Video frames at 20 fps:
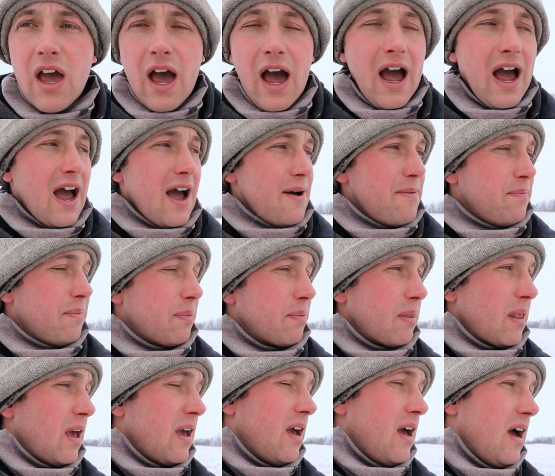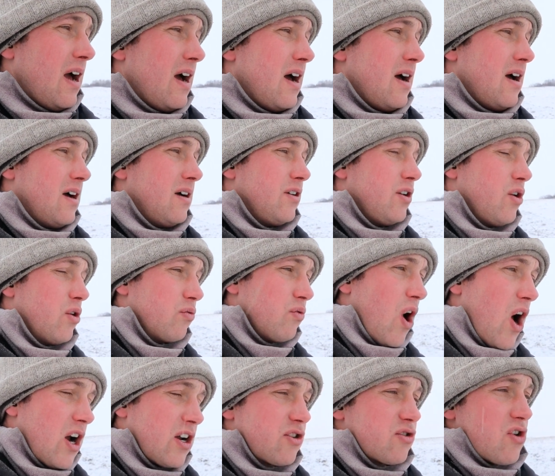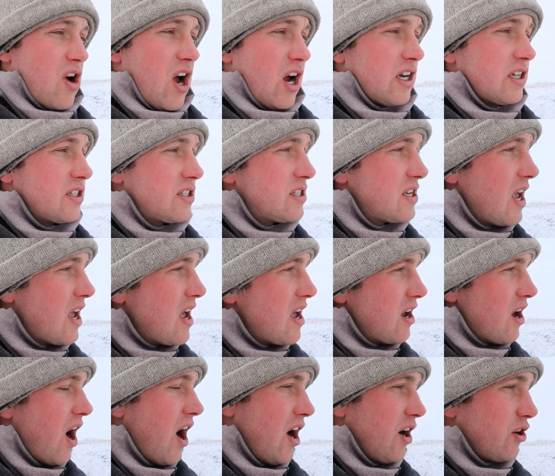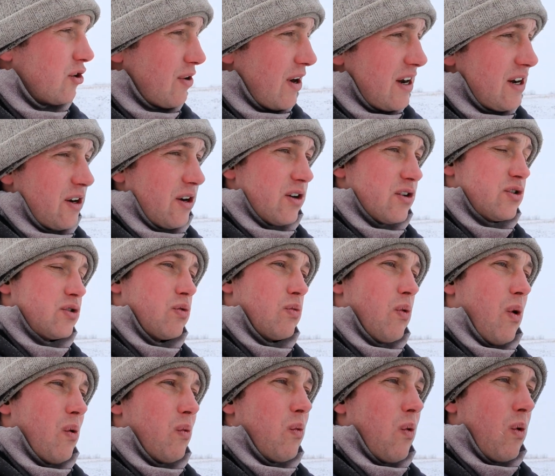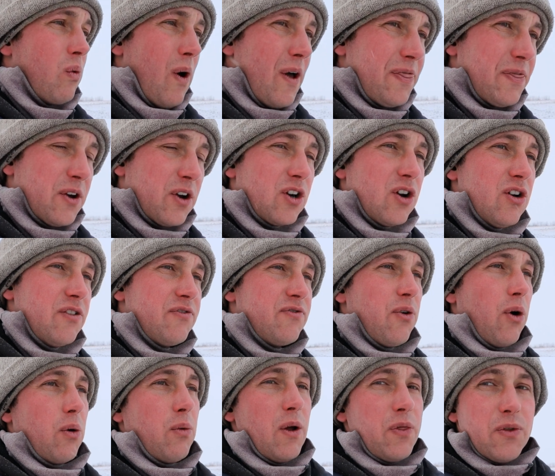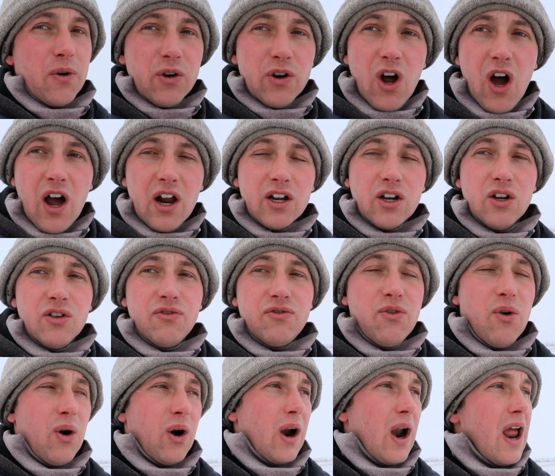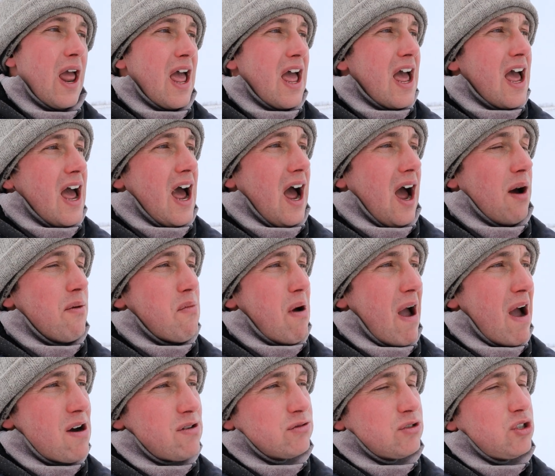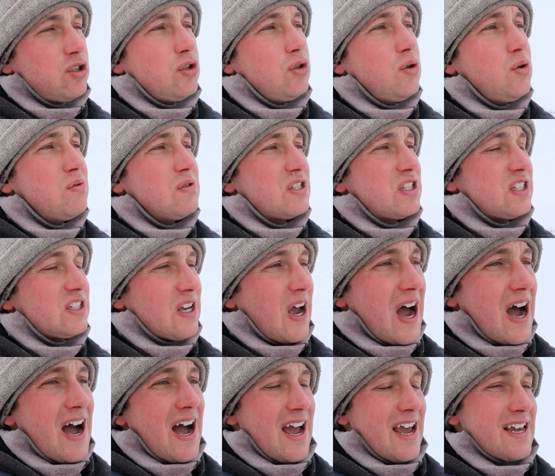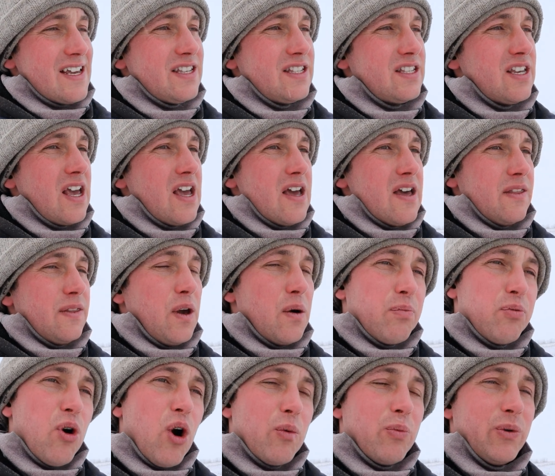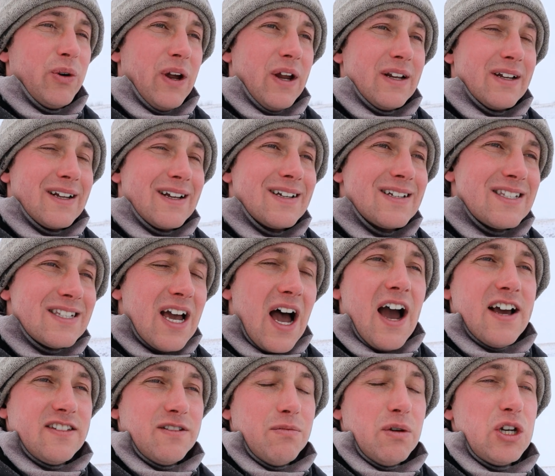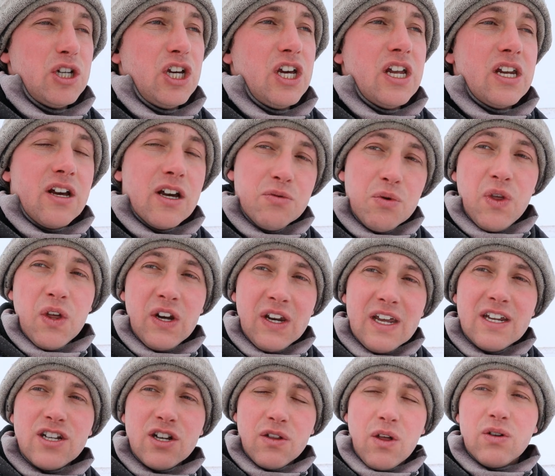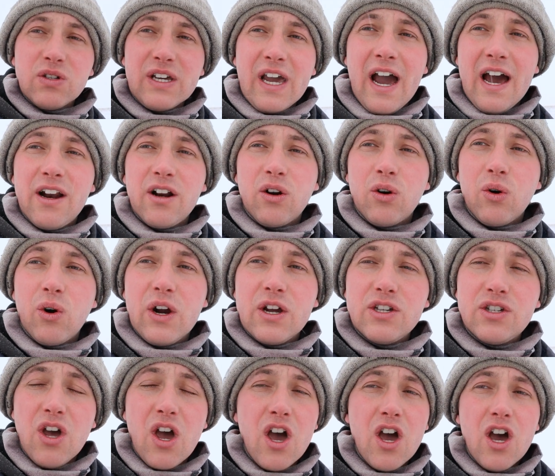um, uh, you know rock trucks uh, graders what they're good for what they're not good for um, how to size the appropriate size of machine because within each of those categories